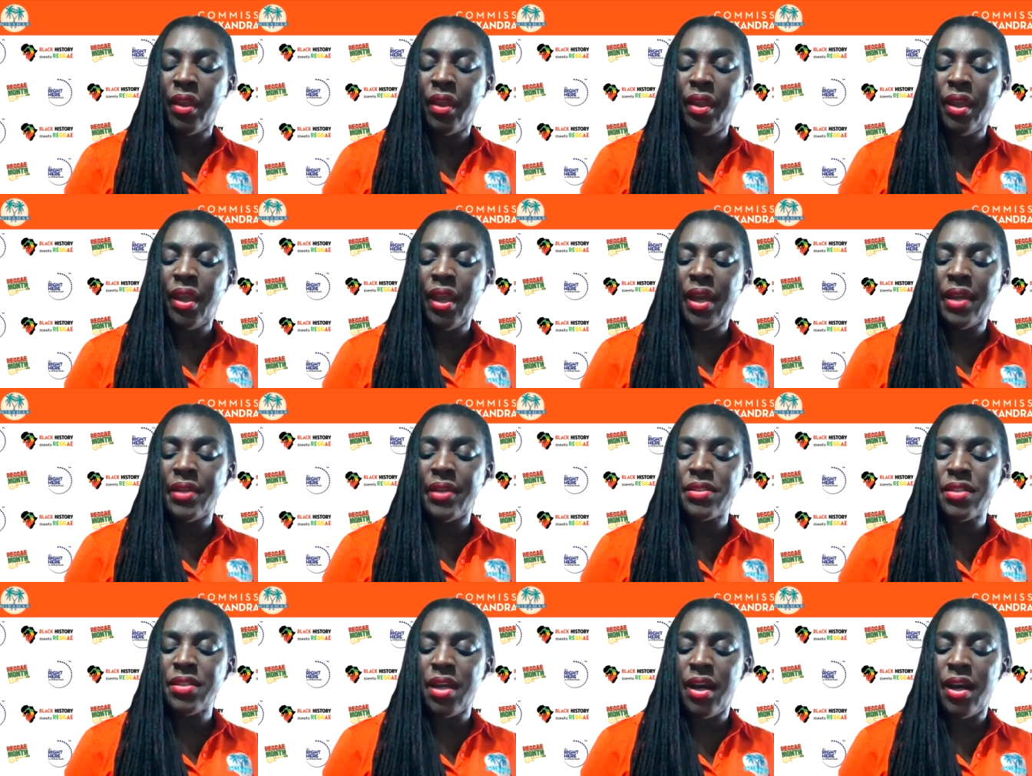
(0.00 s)

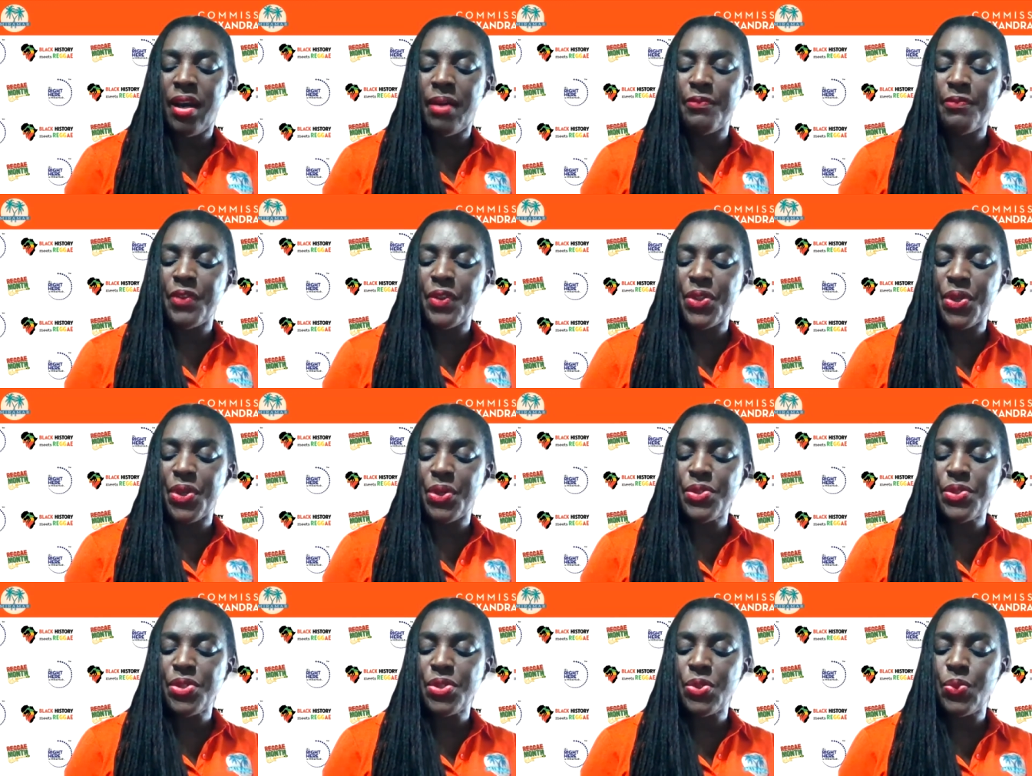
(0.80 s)
And for
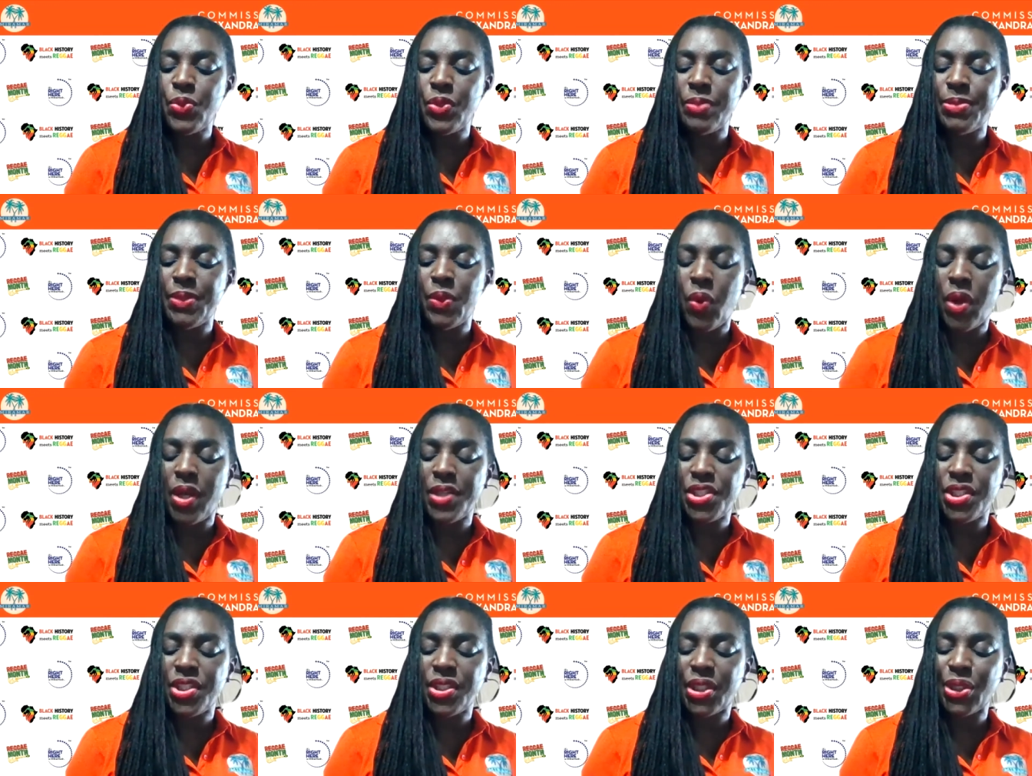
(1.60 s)
those who will be
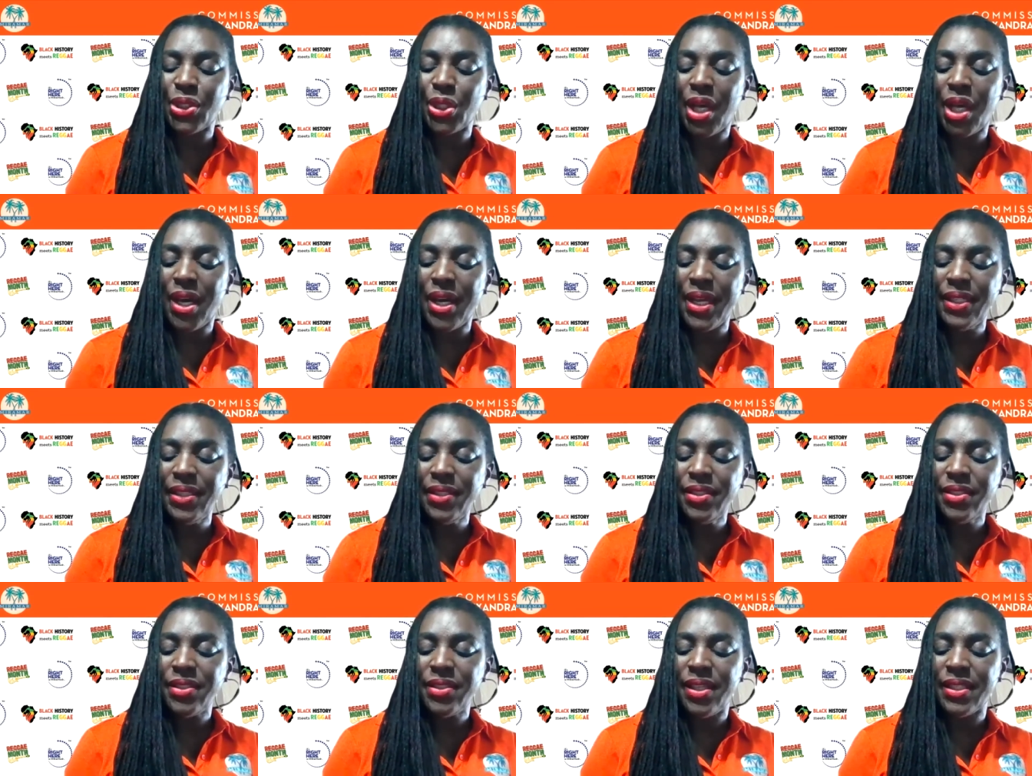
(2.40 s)
watching online,